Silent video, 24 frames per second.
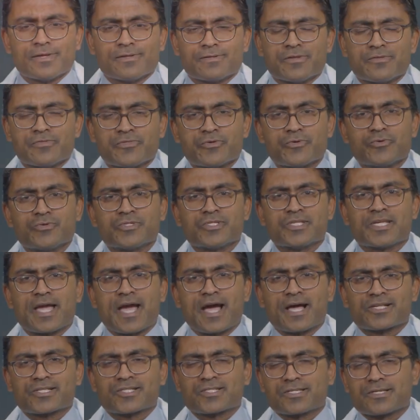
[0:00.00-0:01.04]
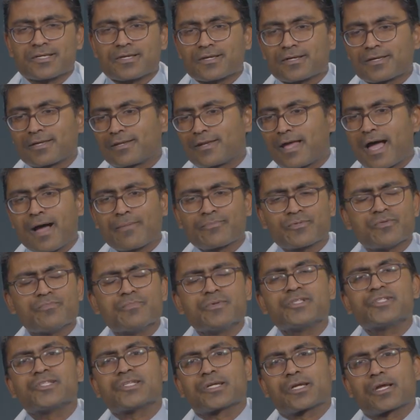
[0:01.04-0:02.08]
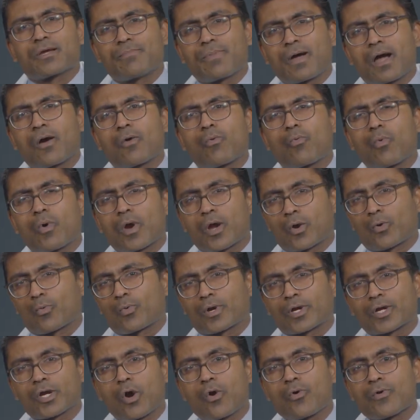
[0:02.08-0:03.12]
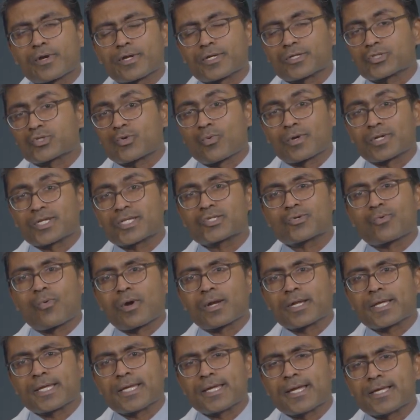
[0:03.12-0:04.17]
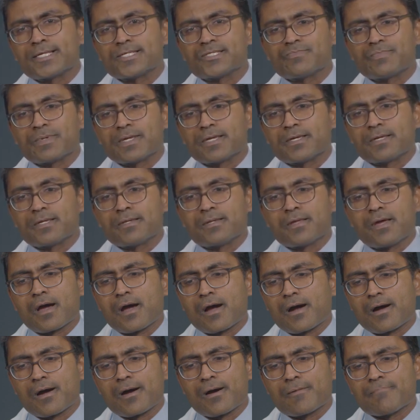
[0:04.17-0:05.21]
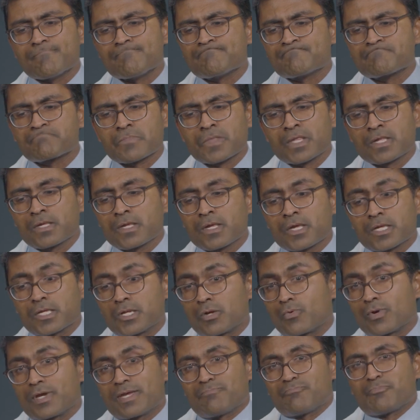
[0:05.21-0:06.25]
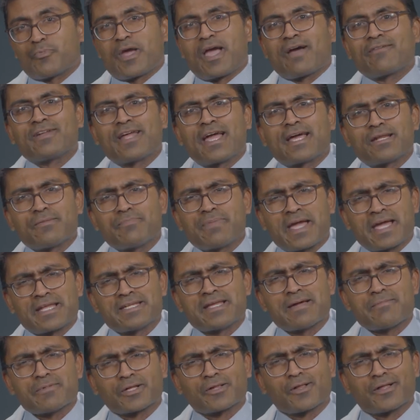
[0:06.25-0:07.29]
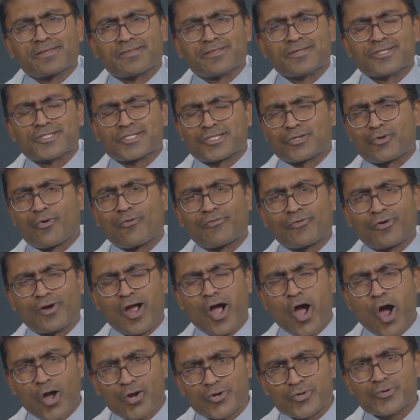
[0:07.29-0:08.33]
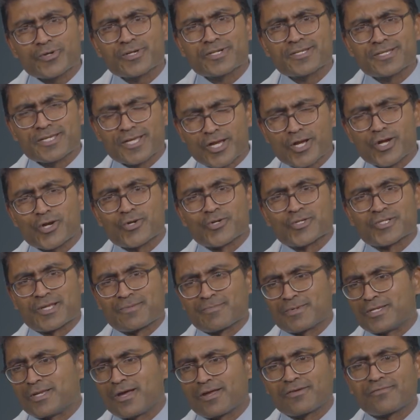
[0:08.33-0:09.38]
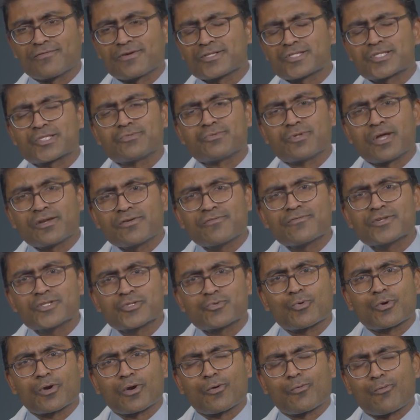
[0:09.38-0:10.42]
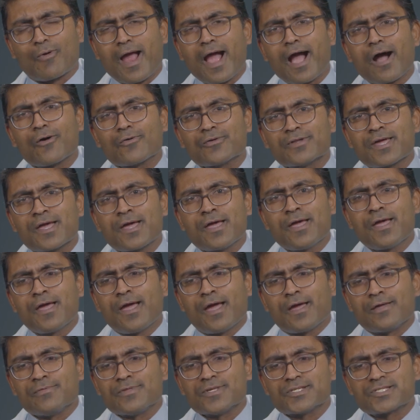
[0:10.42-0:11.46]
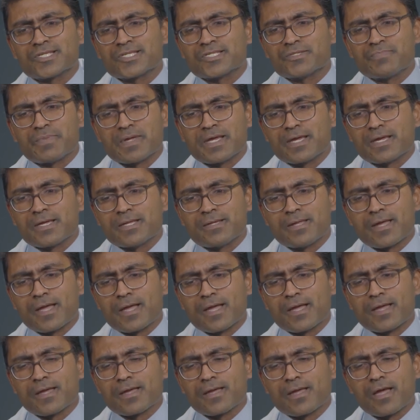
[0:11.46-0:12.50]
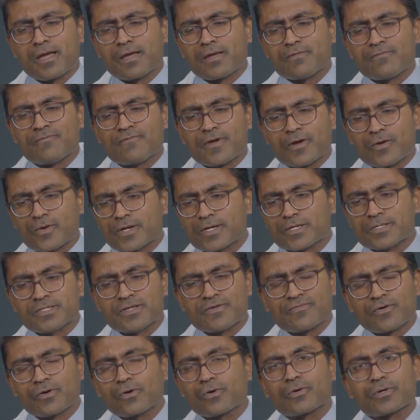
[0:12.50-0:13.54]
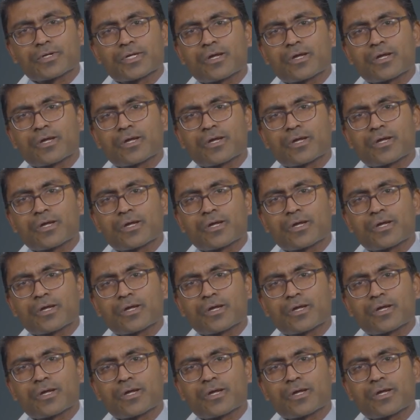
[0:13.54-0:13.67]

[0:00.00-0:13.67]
and enthusiastic and optimistic about where we're going. 2020 has been, um, you know, we, we haven't had a pandemic like this in over 100 years. I mean, none of us none of us were around, and this has been a, a very difficult